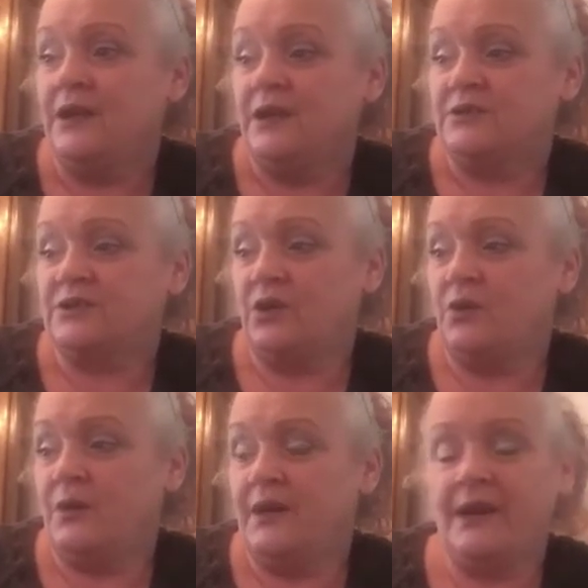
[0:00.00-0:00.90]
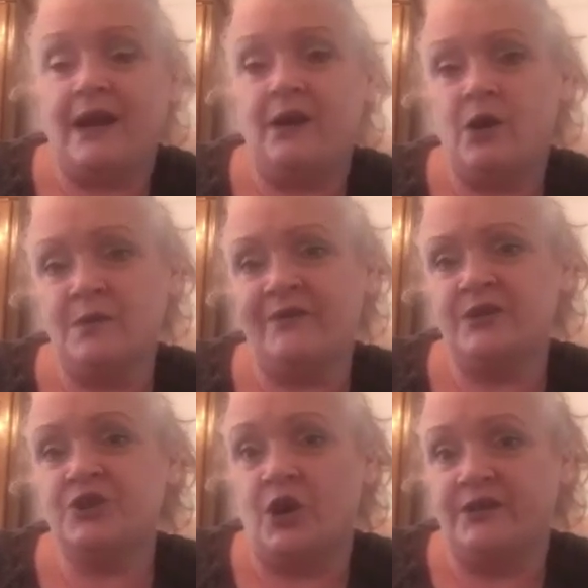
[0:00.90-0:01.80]
So I hope you've
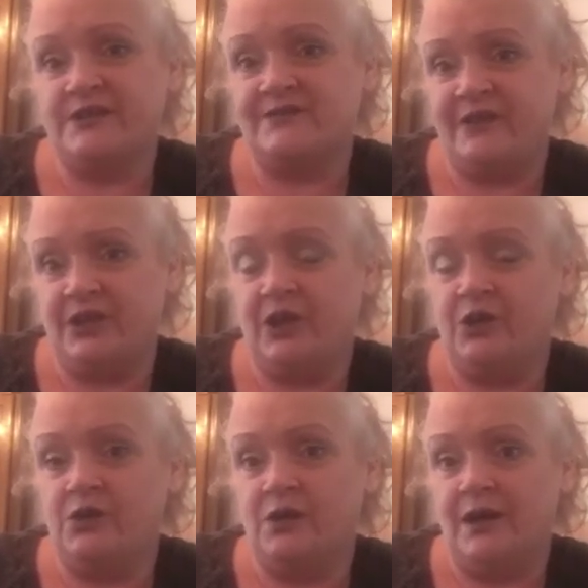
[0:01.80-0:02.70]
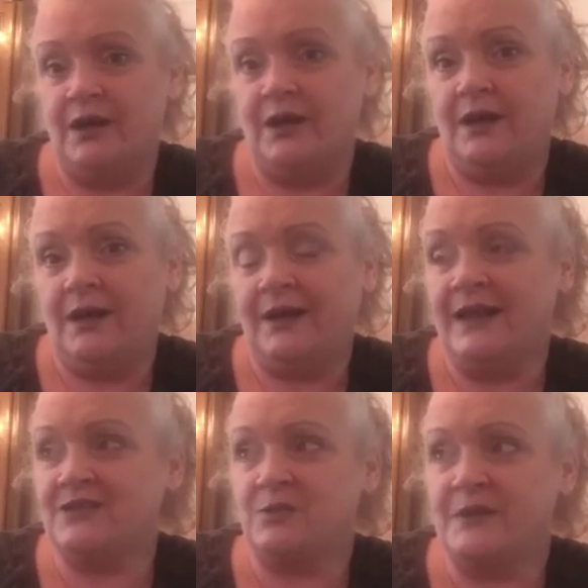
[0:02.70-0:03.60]
enjoyed this video and
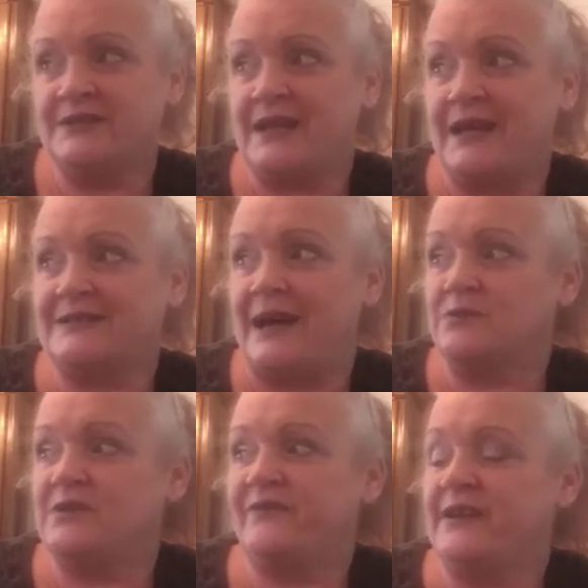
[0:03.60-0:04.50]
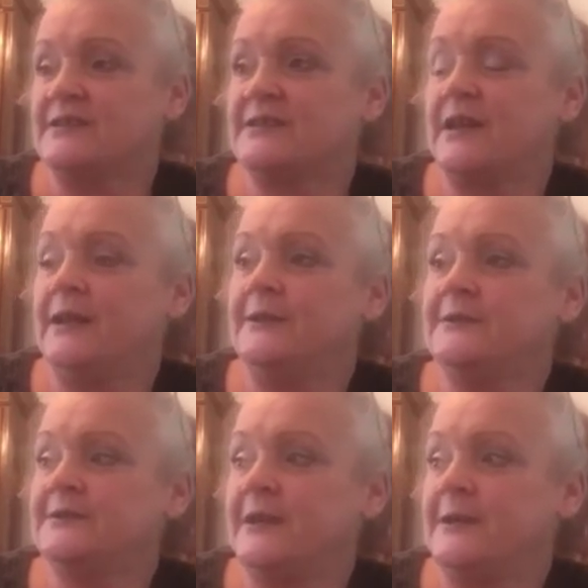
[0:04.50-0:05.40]
get some insight out of it.
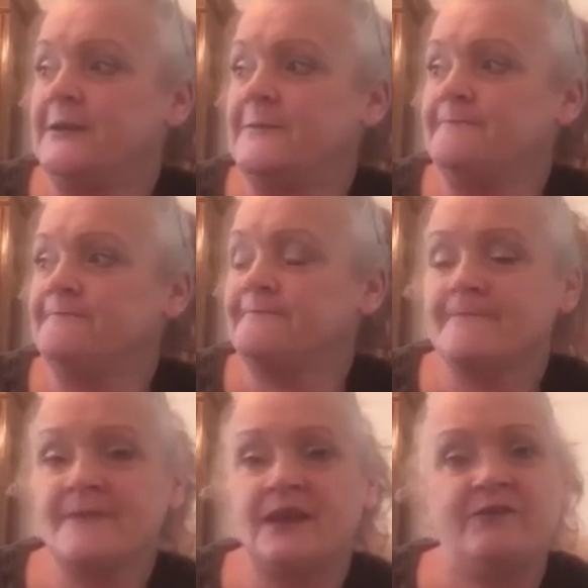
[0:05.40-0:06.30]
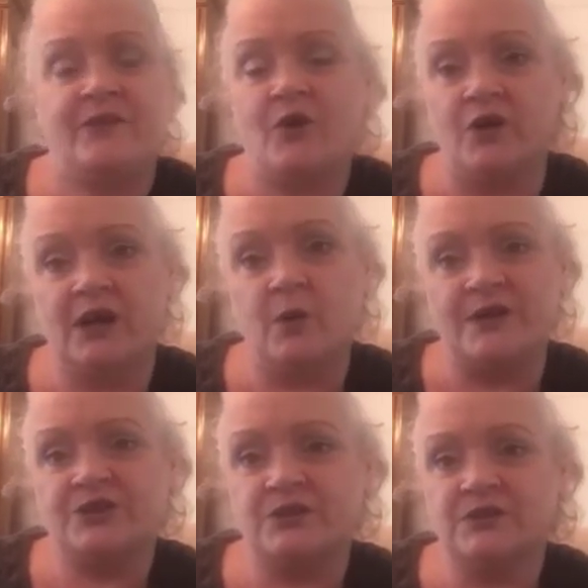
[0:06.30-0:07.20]
And if you've got any
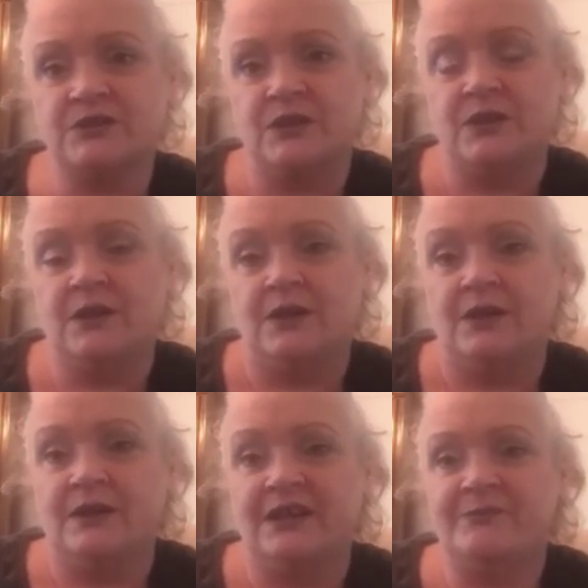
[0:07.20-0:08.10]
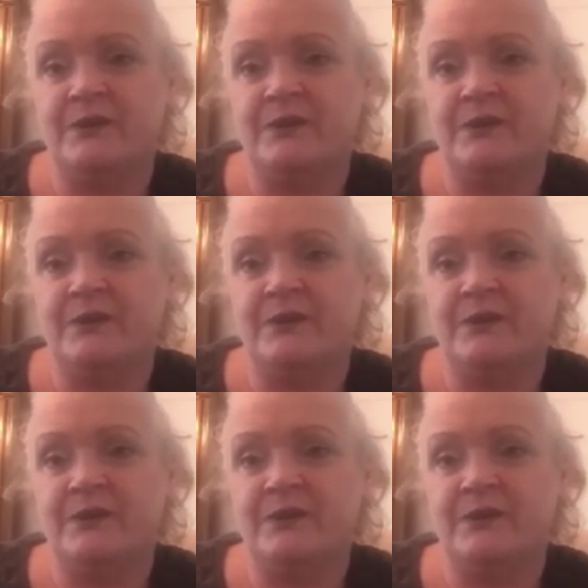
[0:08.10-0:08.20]
questions, leave them